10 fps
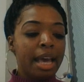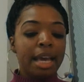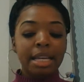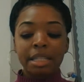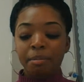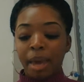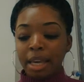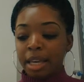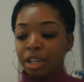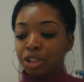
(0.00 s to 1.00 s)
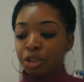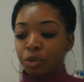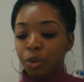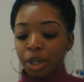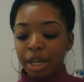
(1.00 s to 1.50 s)
is making
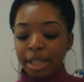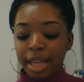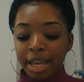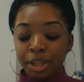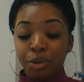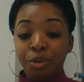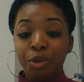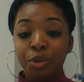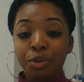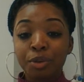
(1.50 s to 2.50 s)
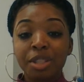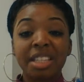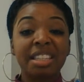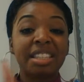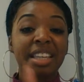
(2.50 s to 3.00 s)
sure that you use the
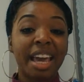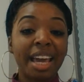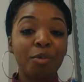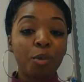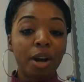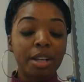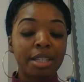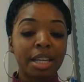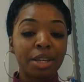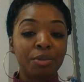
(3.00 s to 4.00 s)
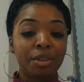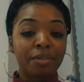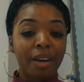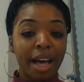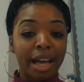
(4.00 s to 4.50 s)
same words that you
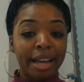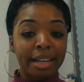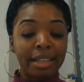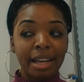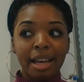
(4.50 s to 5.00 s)
defined